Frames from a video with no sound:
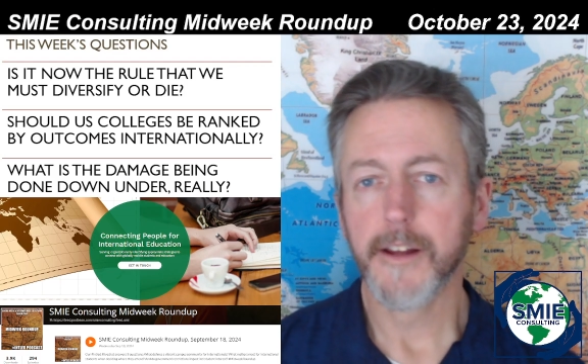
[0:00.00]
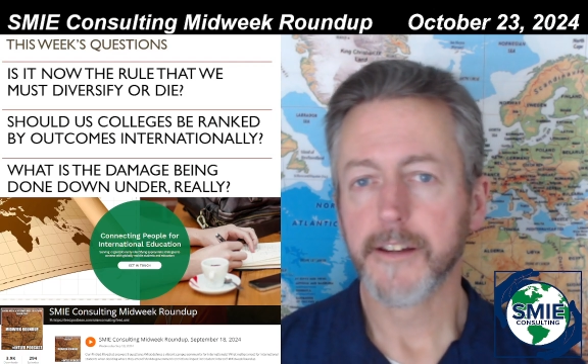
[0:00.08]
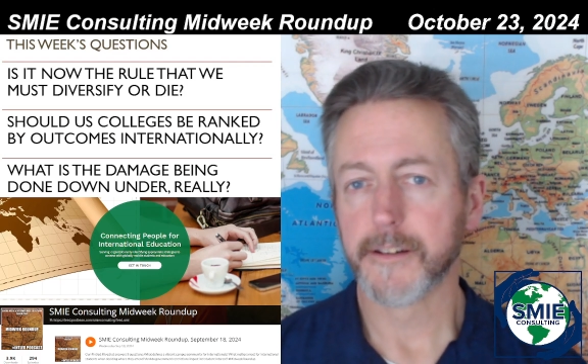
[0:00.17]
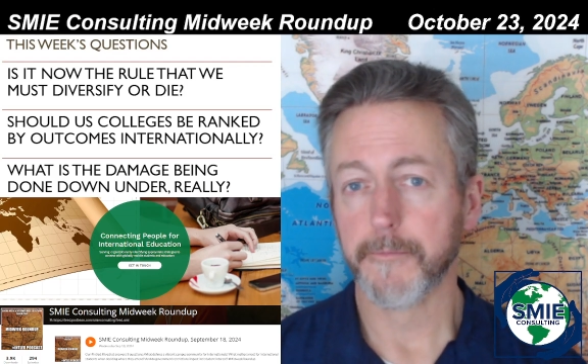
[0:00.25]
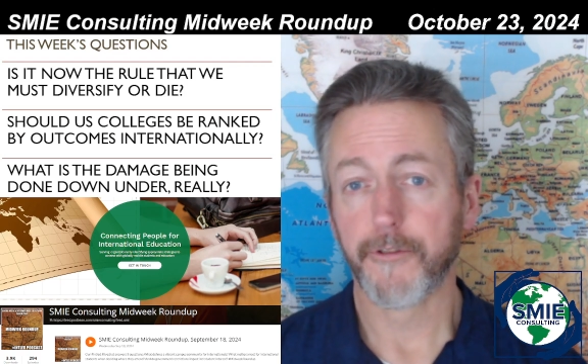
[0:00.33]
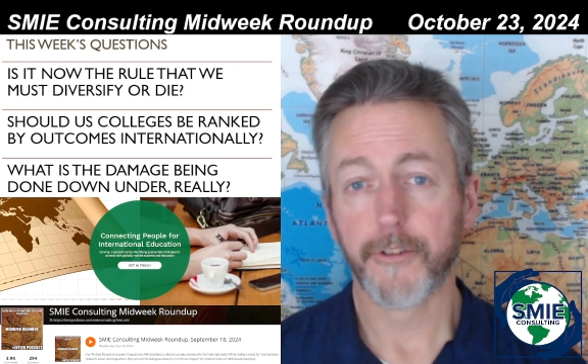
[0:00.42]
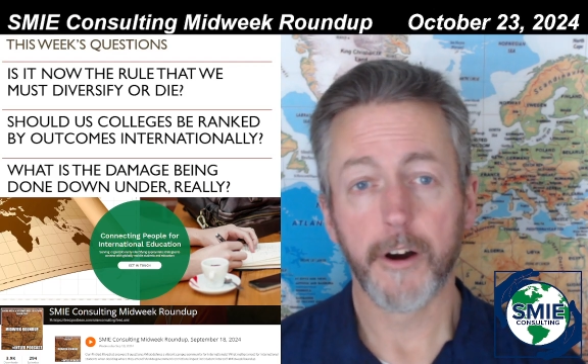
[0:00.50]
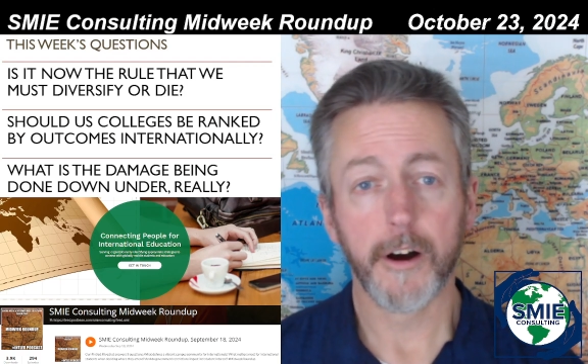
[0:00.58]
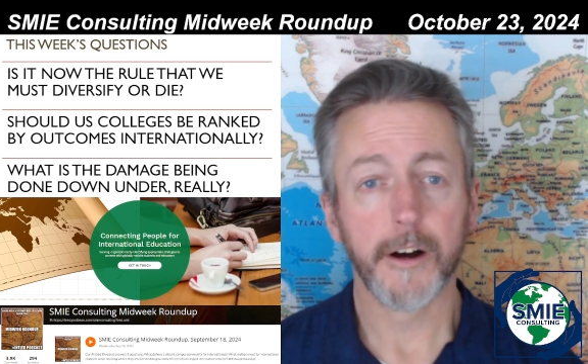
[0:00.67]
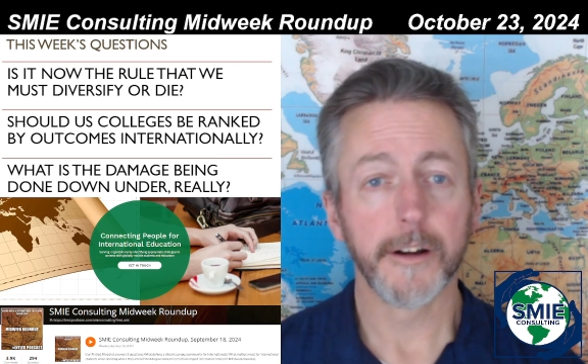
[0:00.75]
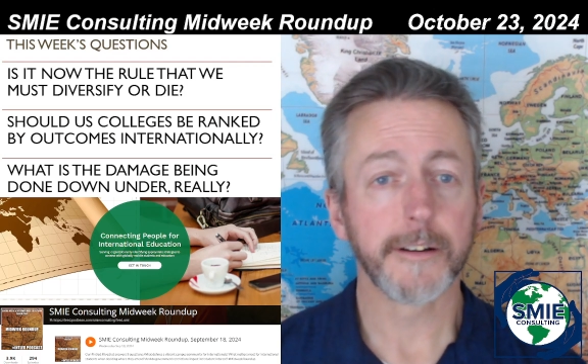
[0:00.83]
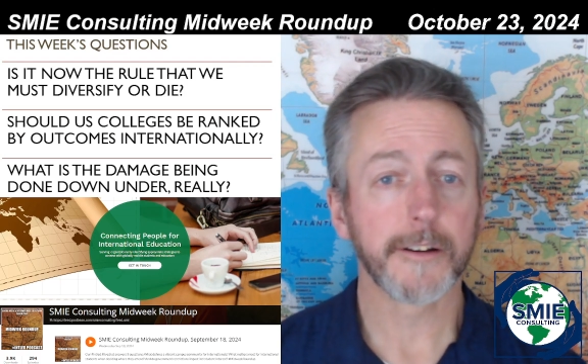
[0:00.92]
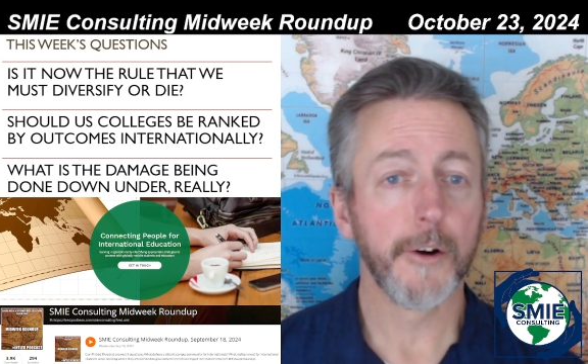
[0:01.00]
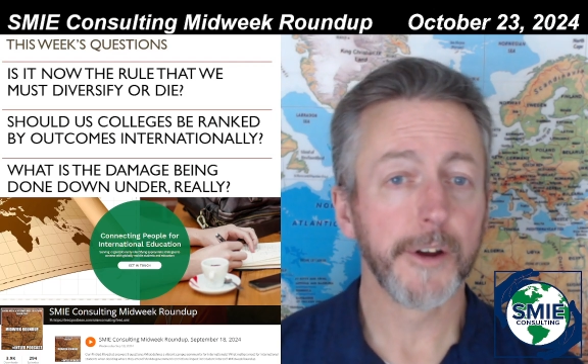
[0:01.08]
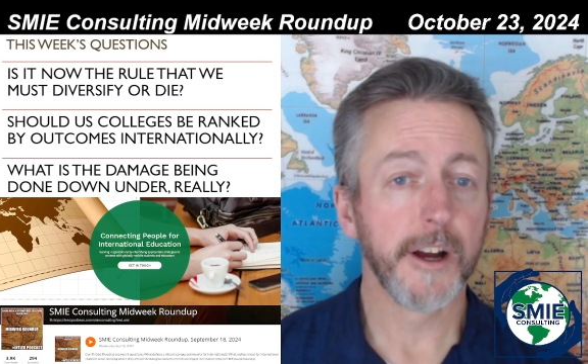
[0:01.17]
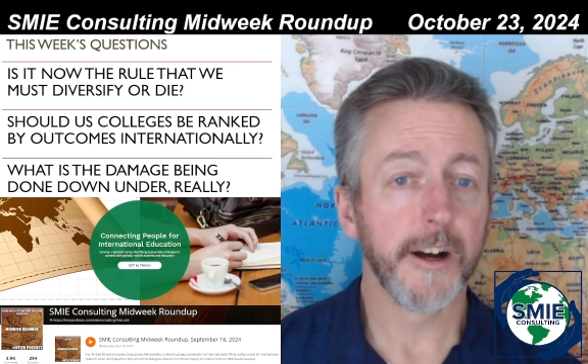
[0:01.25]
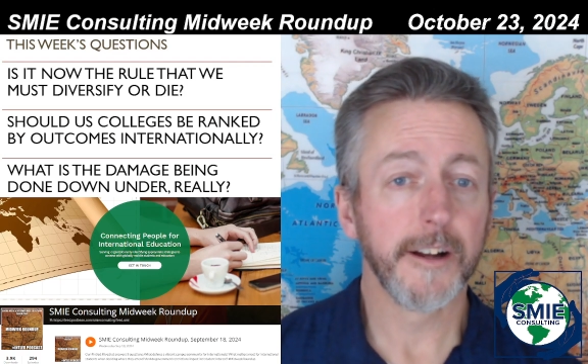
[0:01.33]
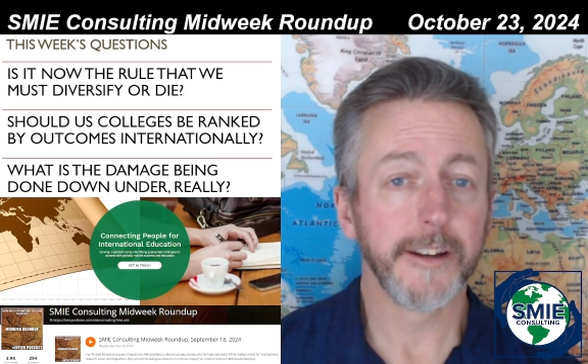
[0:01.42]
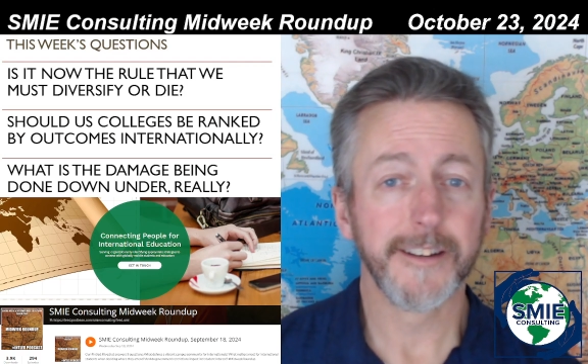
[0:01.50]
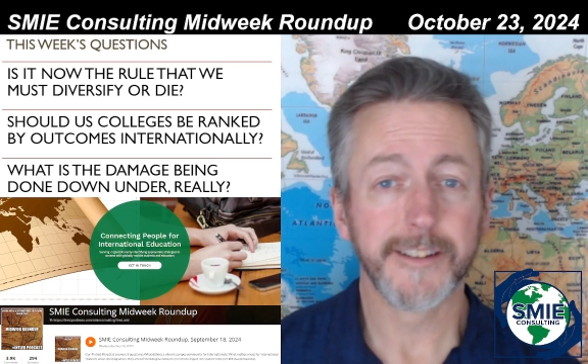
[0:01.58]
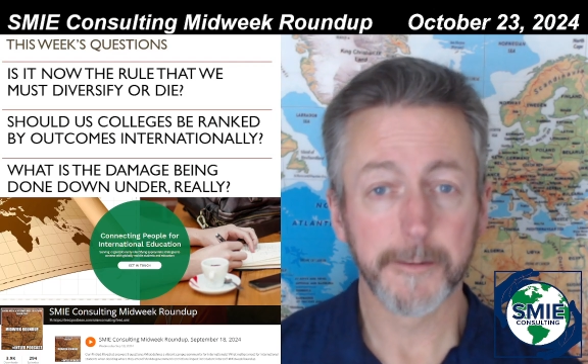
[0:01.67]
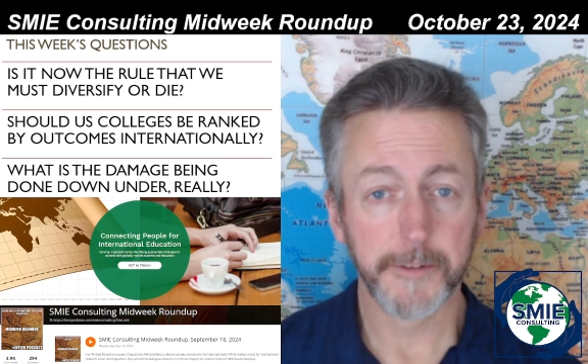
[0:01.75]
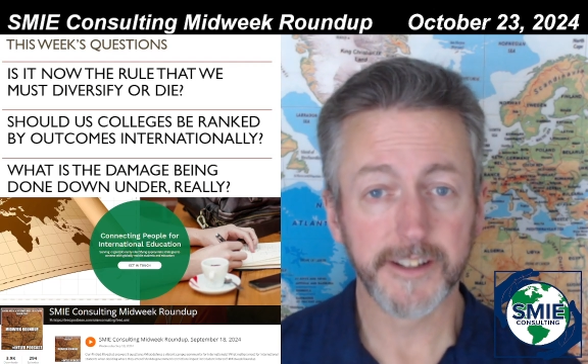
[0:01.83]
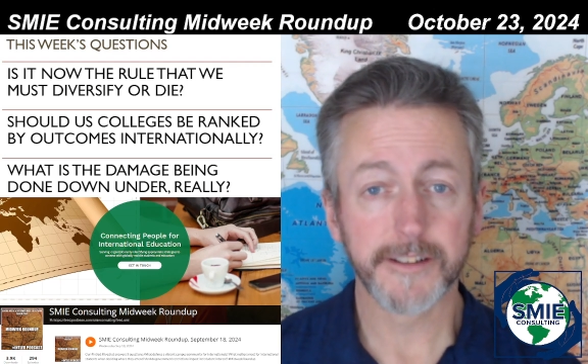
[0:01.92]
some fraud going on in
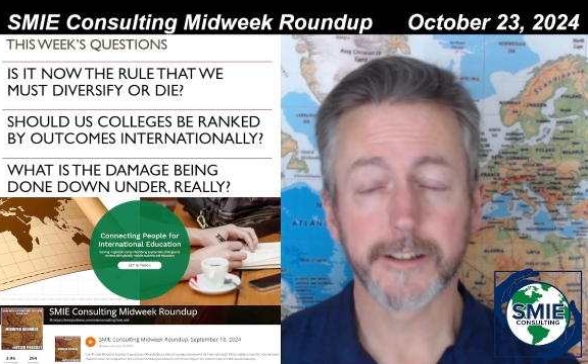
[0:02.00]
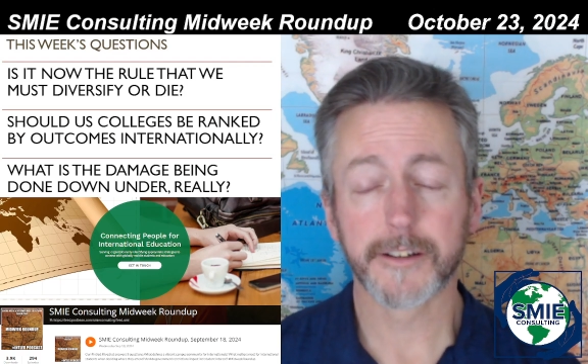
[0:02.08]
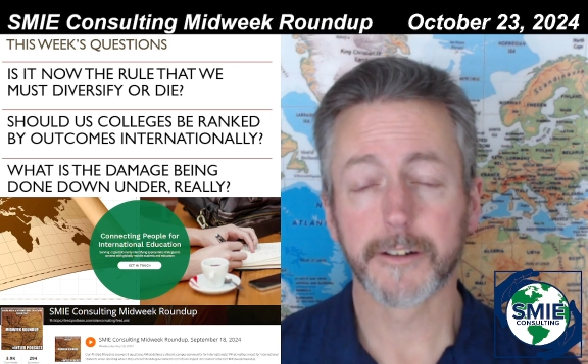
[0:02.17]
some of these